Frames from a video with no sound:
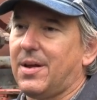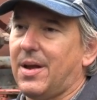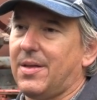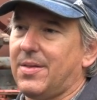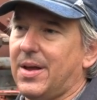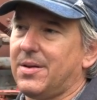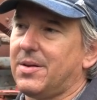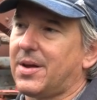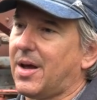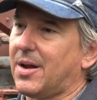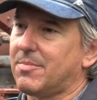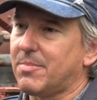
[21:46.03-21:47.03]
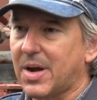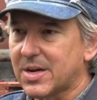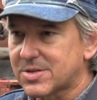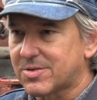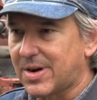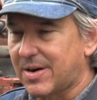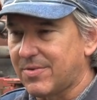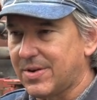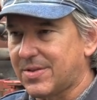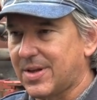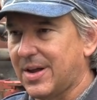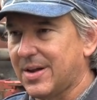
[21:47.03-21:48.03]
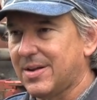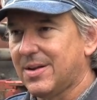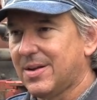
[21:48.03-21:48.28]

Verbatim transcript: and then you got to measure everything.